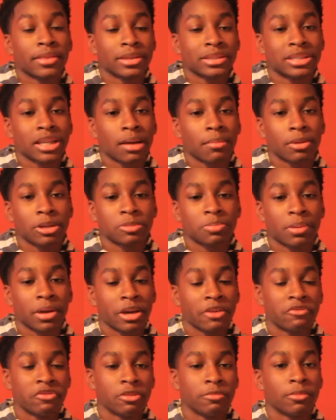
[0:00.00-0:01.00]
this time I was
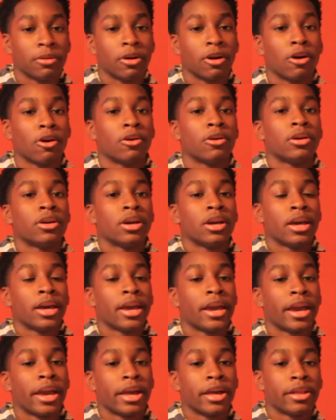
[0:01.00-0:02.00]
playing football,
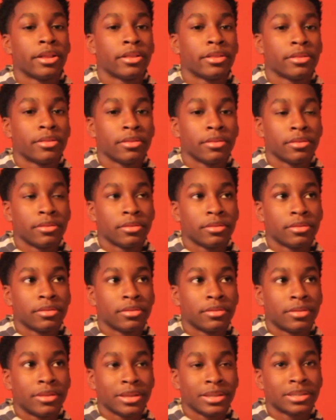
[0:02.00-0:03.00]
and
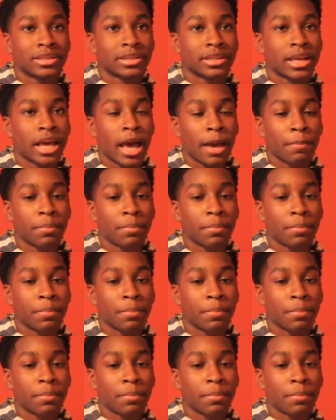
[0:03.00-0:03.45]
this